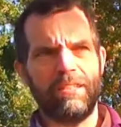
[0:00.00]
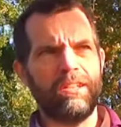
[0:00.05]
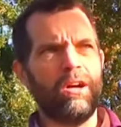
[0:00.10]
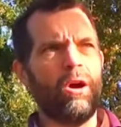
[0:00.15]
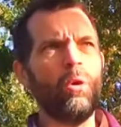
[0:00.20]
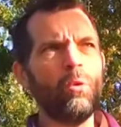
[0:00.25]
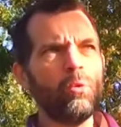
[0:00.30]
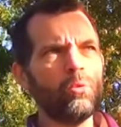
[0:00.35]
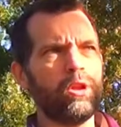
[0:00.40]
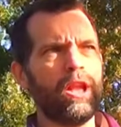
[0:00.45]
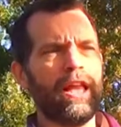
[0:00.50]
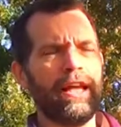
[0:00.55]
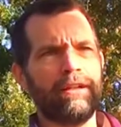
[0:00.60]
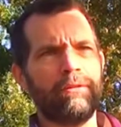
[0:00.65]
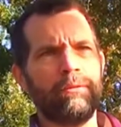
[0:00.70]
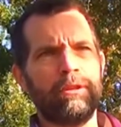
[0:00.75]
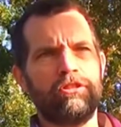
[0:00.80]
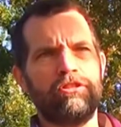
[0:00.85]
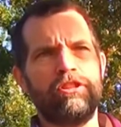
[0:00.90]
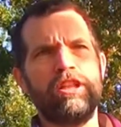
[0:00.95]
old
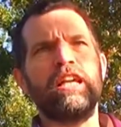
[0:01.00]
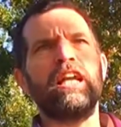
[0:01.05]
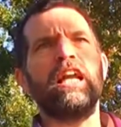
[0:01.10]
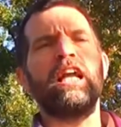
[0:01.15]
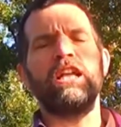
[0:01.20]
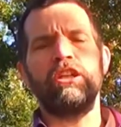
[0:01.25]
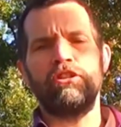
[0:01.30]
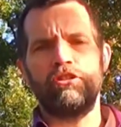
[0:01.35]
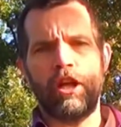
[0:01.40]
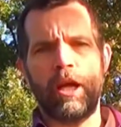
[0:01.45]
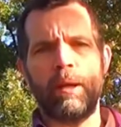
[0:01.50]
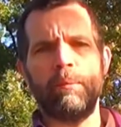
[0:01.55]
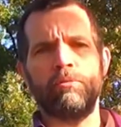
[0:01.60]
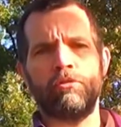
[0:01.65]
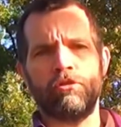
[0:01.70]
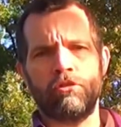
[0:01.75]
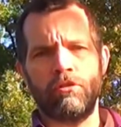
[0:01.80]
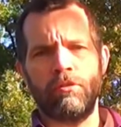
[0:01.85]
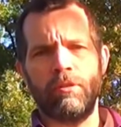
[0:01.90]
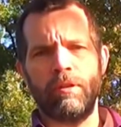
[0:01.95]
language, the King
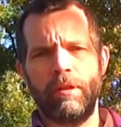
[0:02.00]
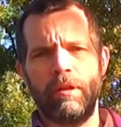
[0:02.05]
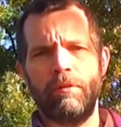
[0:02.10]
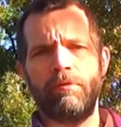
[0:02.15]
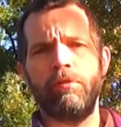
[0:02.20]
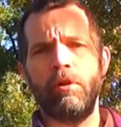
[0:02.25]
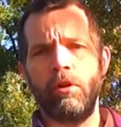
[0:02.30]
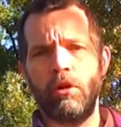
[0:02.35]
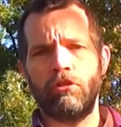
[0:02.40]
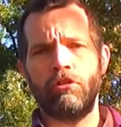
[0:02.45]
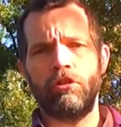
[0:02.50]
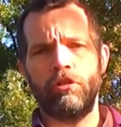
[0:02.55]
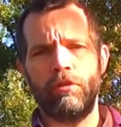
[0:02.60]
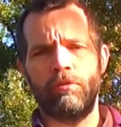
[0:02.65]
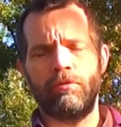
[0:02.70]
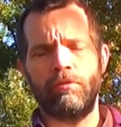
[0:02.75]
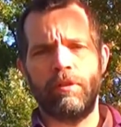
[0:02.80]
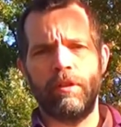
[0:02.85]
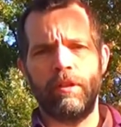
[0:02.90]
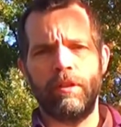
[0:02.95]
James version
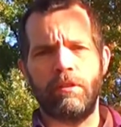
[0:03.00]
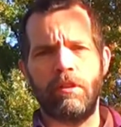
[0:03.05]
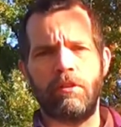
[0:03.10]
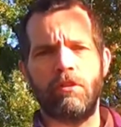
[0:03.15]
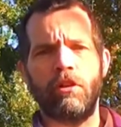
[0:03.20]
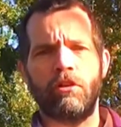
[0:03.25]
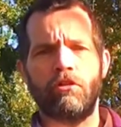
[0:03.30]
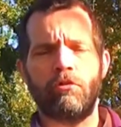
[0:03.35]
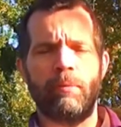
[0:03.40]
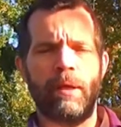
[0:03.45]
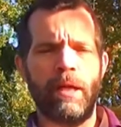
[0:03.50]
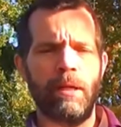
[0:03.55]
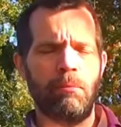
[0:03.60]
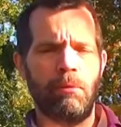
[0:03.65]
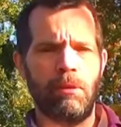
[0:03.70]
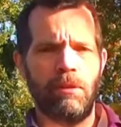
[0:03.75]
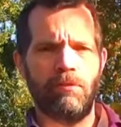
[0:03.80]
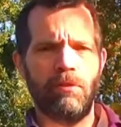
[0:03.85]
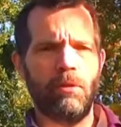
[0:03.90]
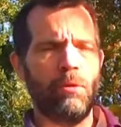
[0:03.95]
of the Dutch
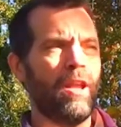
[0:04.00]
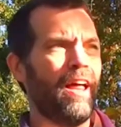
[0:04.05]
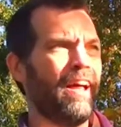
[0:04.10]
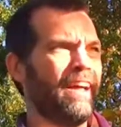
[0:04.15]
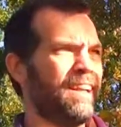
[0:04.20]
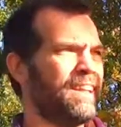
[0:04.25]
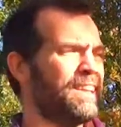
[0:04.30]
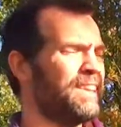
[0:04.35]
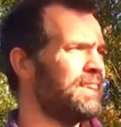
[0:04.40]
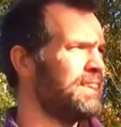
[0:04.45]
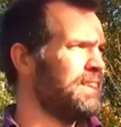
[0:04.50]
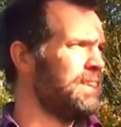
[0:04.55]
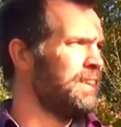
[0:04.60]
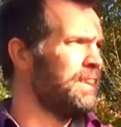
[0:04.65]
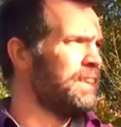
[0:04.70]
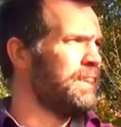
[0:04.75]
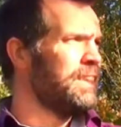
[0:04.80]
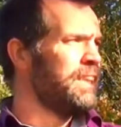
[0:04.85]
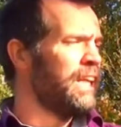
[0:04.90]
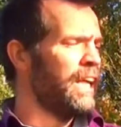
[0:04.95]
Bible, if you like.
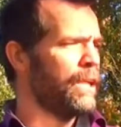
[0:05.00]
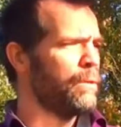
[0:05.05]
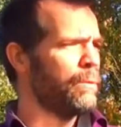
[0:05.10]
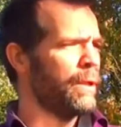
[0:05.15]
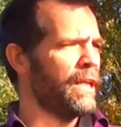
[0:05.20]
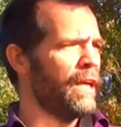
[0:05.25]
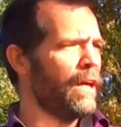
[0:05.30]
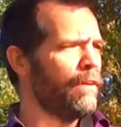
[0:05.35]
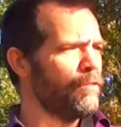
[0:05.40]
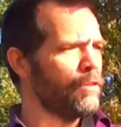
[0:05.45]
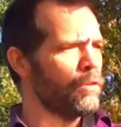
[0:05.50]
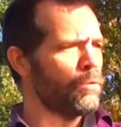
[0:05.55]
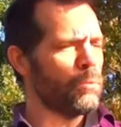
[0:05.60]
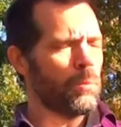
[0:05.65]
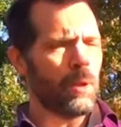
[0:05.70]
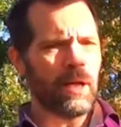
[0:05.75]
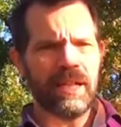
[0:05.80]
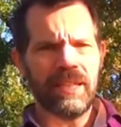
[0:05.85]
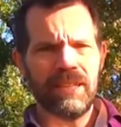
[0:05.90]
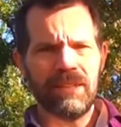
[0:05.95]
Anyway, after a
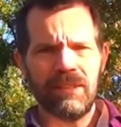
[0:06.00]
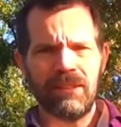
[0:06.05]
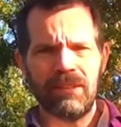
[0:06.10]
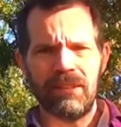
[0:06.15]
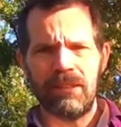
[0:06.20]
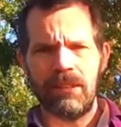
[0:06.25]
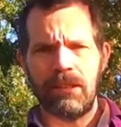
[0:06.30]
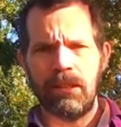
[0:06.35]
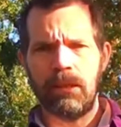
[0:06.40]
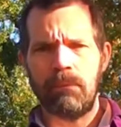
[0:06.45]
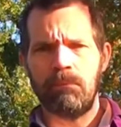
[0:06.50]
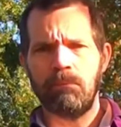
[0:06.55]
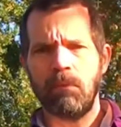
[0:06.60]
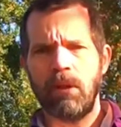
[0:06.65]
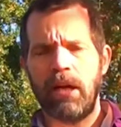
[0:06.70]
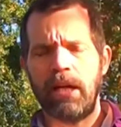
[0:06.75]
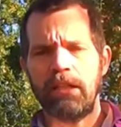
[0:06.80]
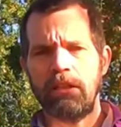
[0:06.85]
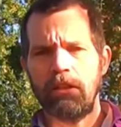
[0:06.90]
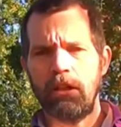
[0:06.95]
while,
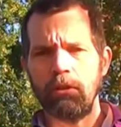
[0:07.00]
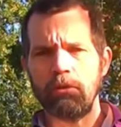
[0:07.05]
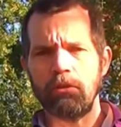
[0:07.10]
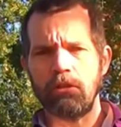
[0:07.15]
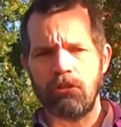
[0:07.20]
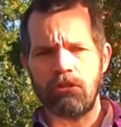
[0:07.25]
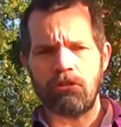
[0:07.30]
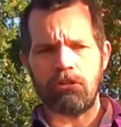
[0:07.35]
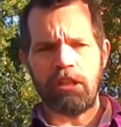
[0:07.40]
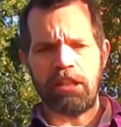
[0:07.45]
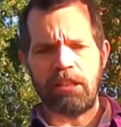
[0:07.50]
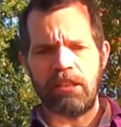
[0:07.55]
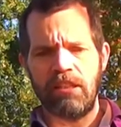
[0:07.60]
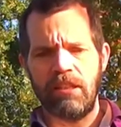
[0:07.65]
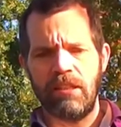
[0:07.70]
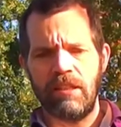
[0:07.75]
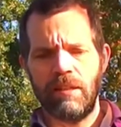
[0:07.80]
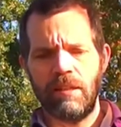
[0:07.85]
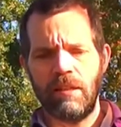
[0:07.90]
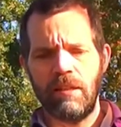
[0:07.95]
I noticed that
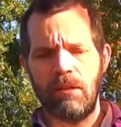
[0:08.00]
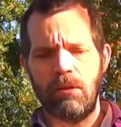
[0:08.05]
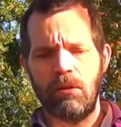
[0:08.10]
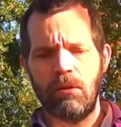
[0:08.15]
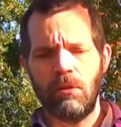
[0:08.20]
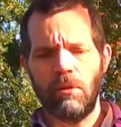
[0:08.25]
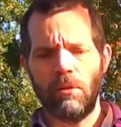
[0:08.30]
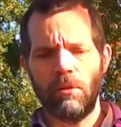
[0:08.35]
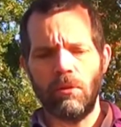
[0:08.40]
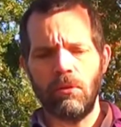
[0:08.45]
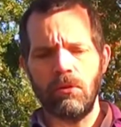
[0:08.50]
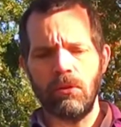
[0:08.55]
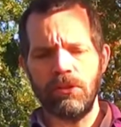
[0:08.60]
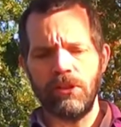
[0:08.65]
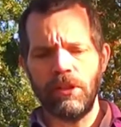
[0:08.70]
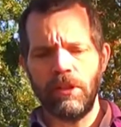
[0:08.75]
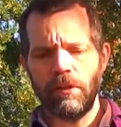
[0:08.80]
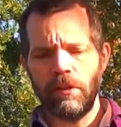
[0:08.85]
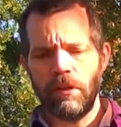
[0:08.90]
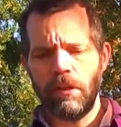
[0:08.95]
all
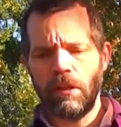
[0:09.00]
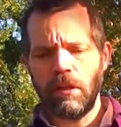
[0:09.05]
the